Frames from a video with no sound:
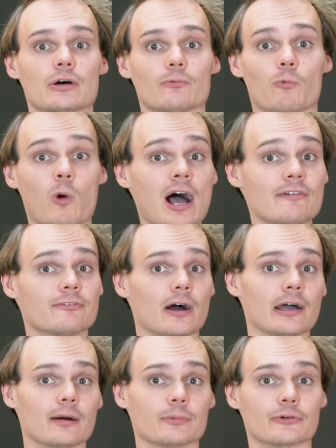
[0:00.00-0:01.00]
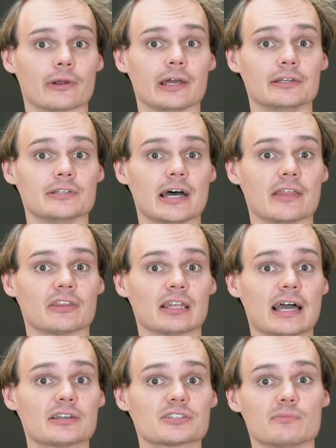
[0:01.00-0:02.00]
a Wi-Fi upgrade, and the
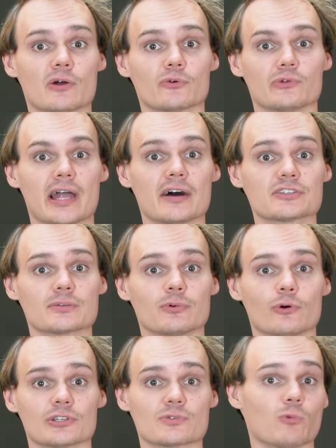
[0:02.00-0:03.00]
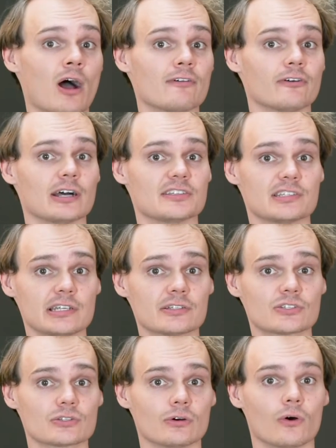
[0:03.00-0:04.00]
latest model now supports Wi-Fi
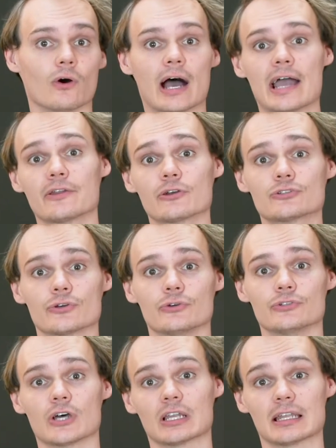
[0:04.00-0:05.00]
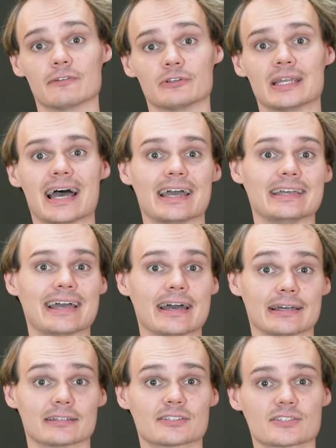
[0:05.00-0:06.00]
6 or
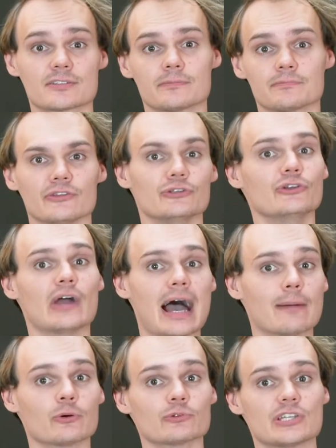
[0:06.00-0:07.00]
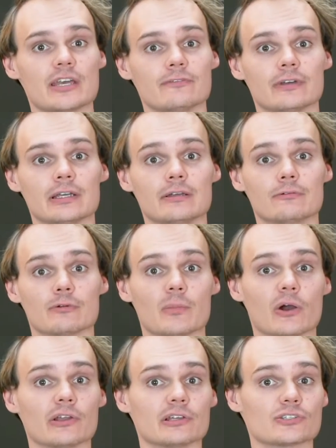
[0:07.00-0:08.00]
802.11ax. The new Apple TV
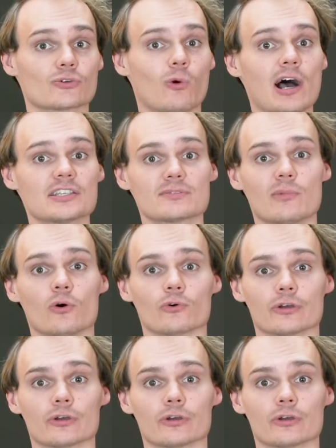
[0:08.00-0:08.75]
remote is quite small